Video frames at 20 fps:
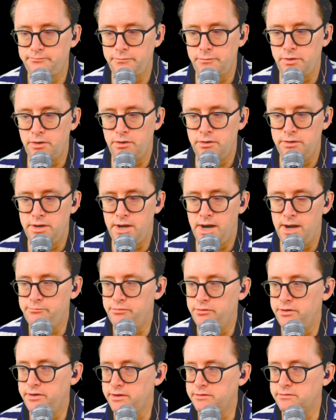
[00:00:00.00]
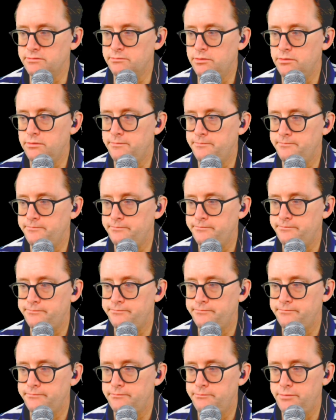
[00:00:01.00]
not predictable.
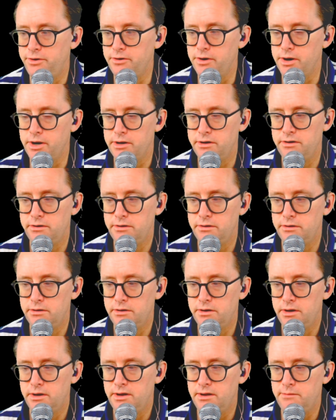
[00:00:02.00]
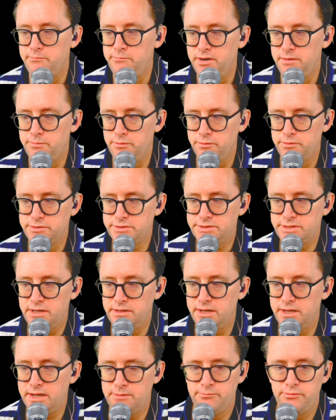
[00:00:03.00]
Period. And people who say
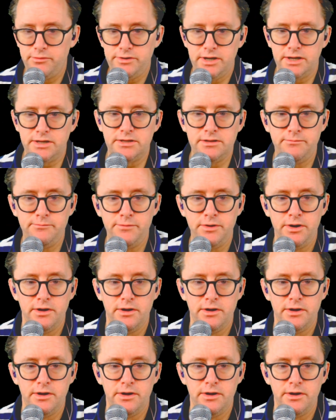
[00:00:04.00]
they can predict them,